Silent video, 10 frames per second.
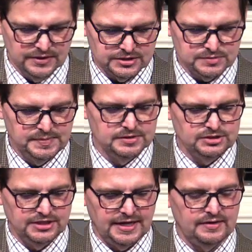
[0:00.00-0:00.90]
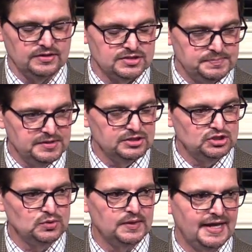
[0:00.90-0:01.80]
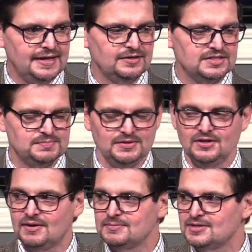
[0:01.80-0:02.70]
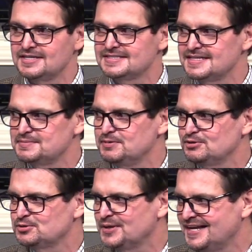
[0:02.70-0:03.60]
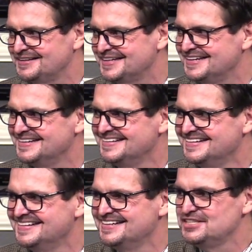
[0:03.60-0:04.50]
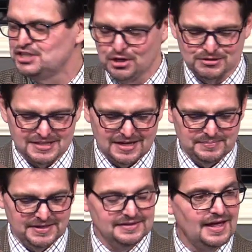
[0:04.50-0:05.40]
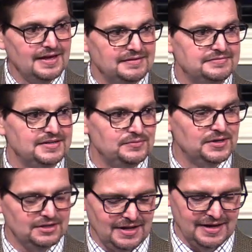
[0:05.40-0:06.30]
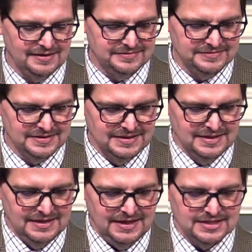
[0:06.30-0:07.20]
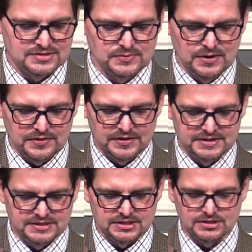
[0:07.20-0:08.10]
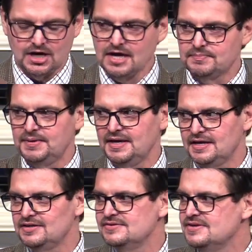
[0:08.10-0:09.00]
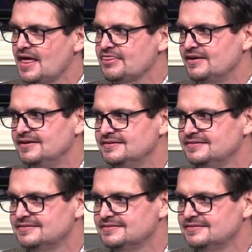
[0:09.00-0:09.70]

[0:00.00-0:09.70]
real spiritual, spiritual out, you know what I'm trying to say, spirituality, shows up in life, in real life. It's worthless to talk big and do nothing.